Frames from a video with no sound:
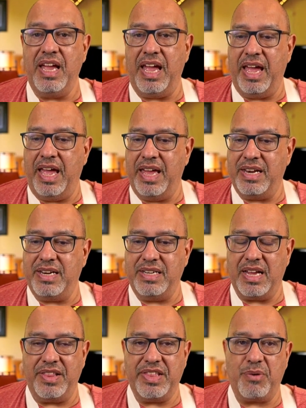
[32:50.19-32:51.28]
and
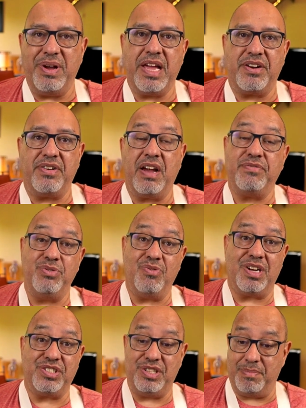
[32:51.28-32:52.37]
that way I don't have to
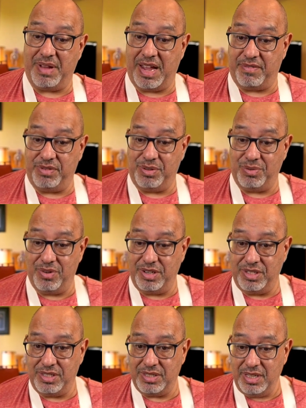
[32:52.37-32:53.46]
wash them
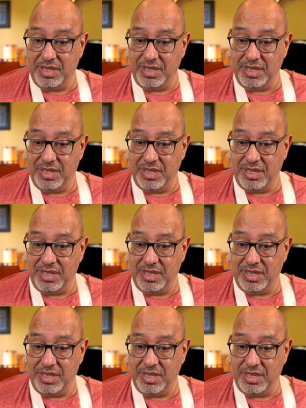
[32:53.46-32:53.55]
afterwards.